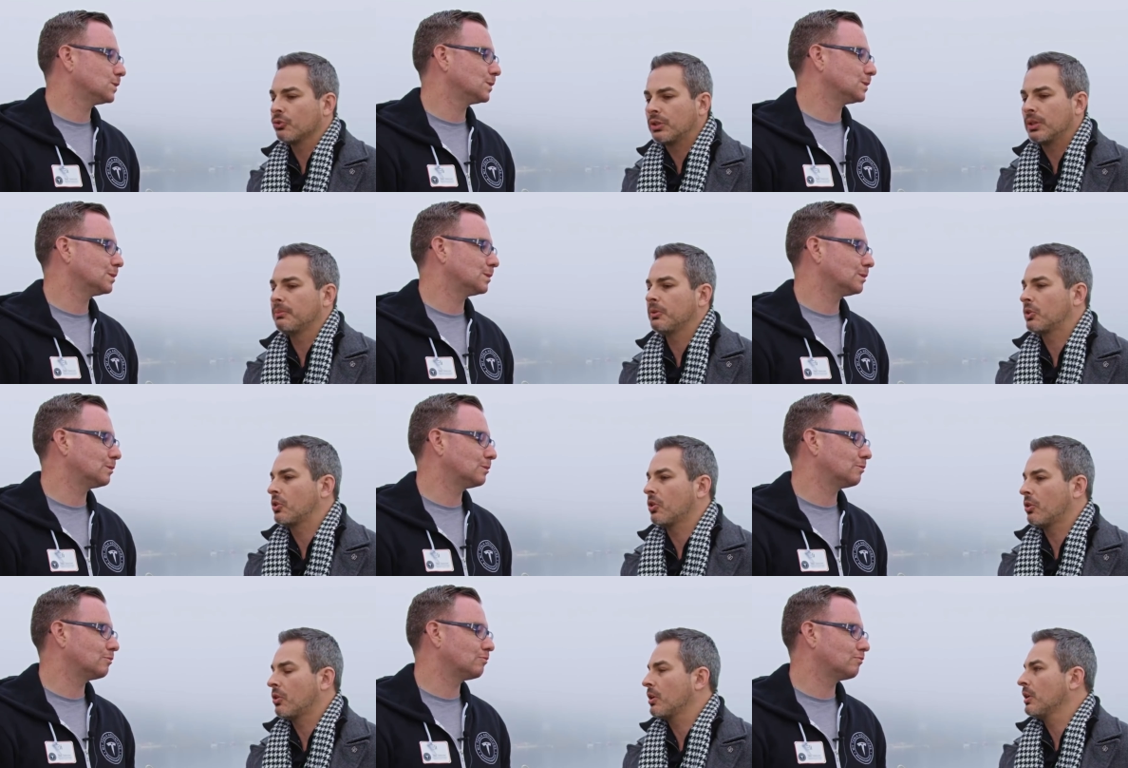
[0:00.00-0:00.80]
Speaker 1: keep the
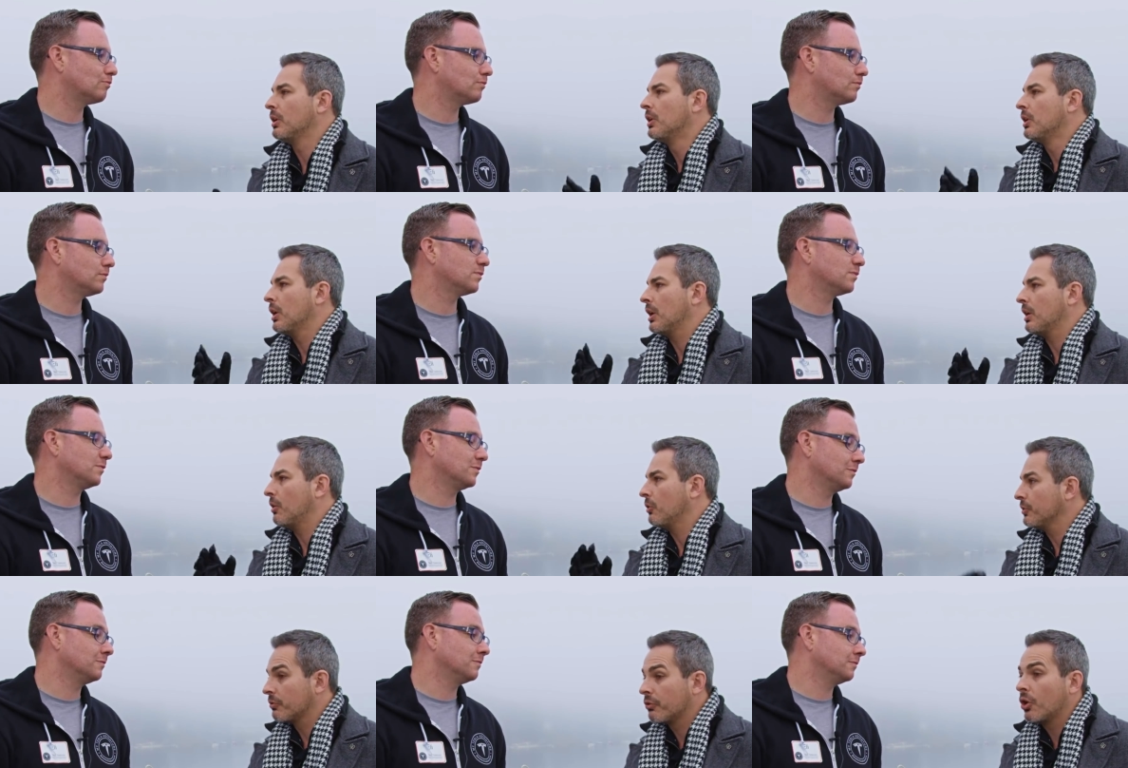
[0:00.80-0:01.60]
car uh,
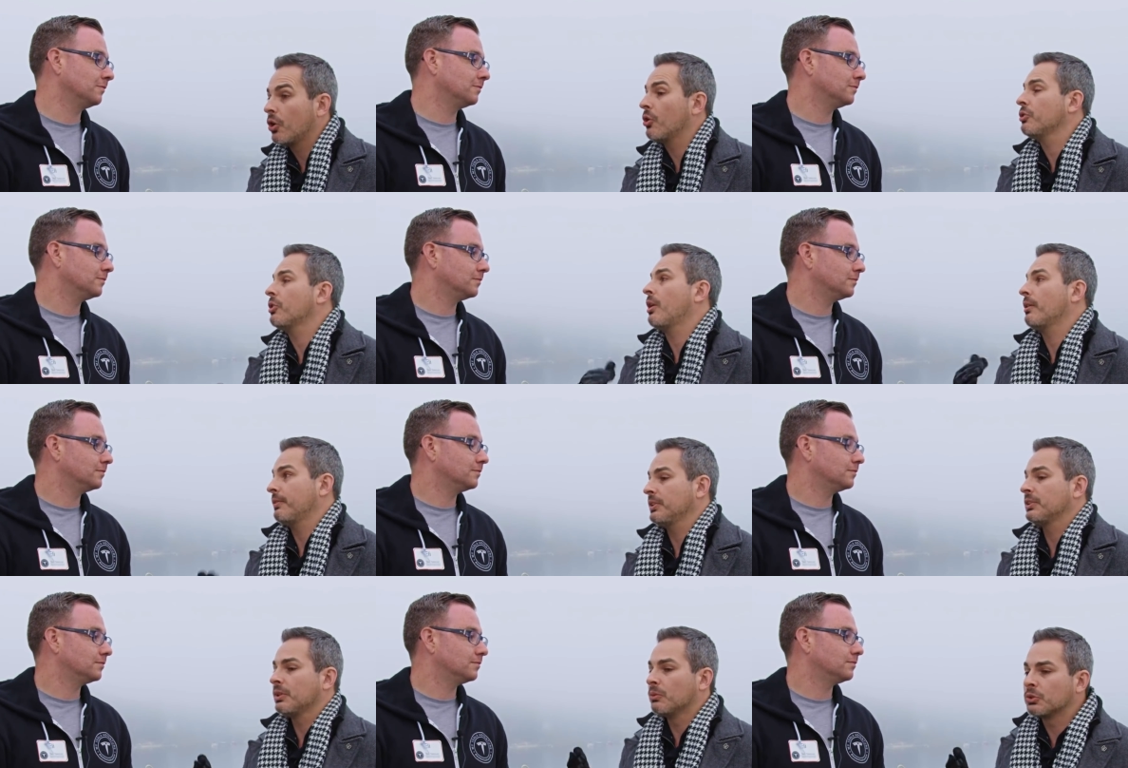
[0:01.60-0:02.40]
on the road.
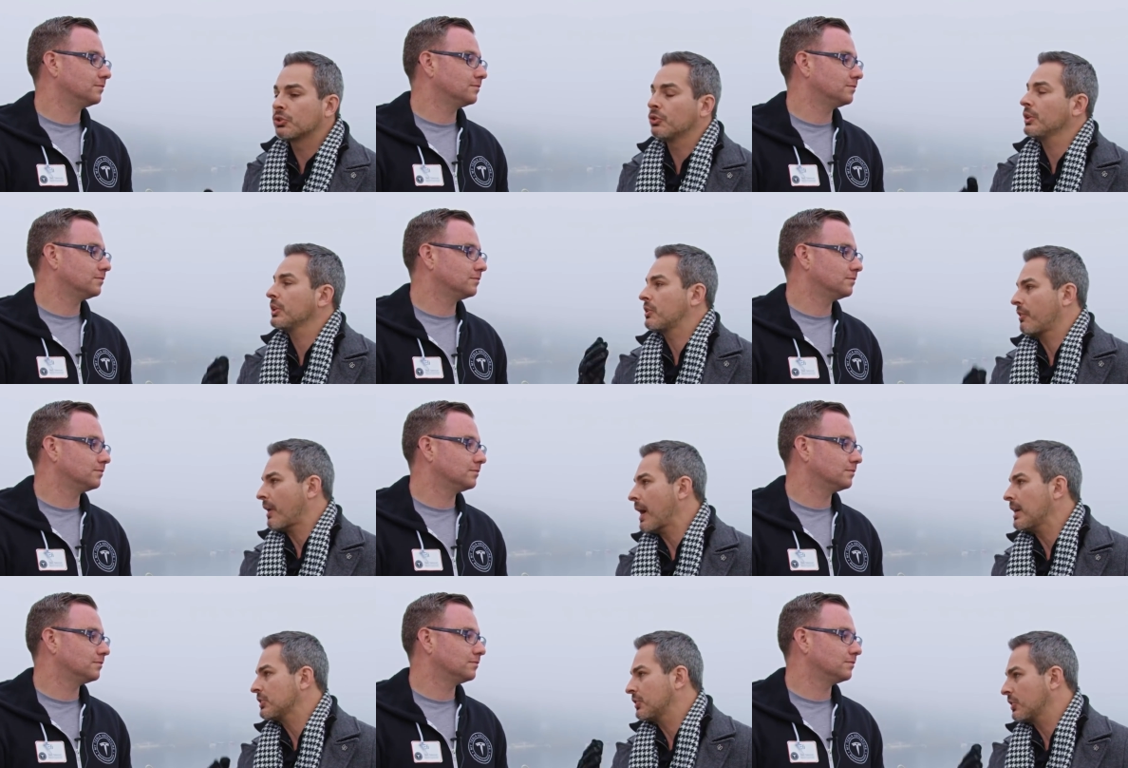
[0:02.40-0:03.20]
Obviously, was going to
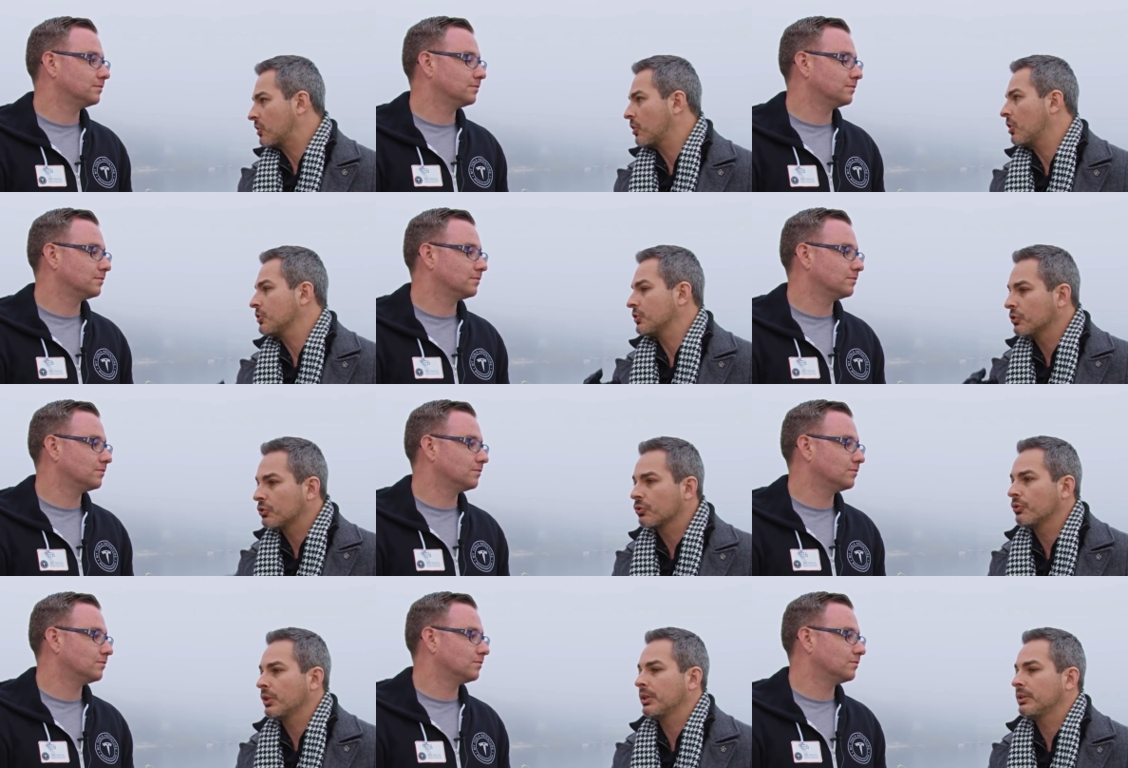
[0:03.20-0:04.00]
crash the cars into
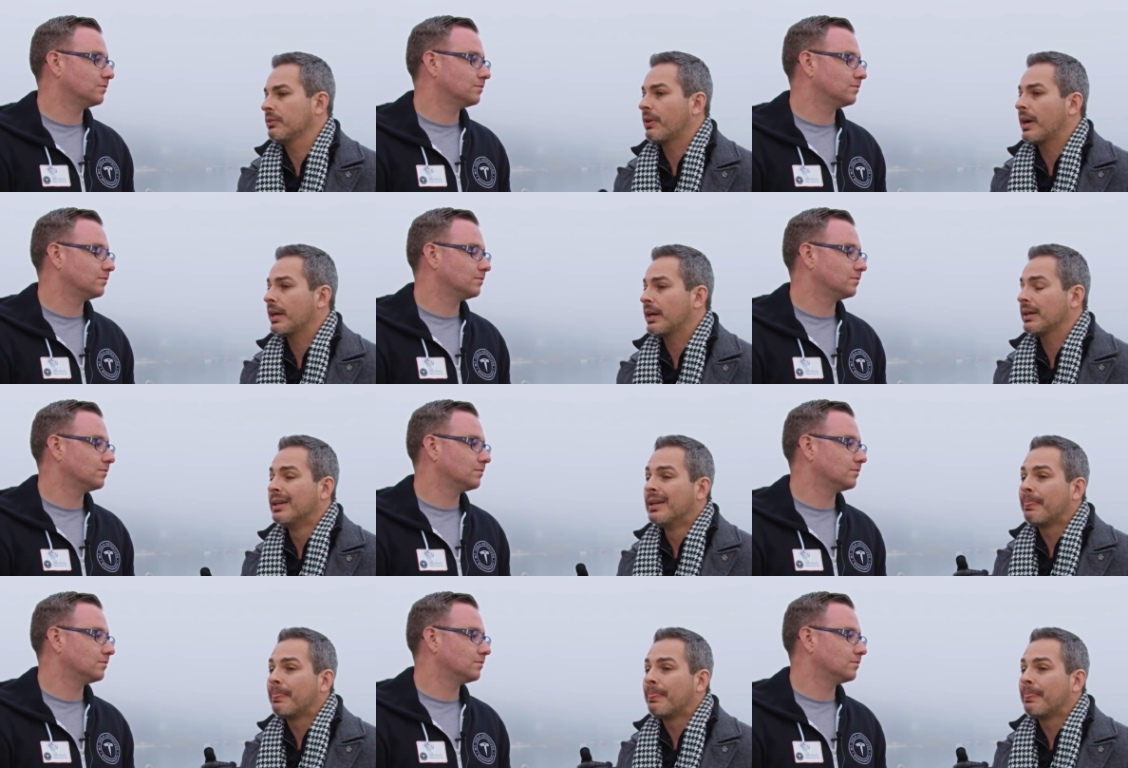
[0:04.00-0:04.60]
the divider.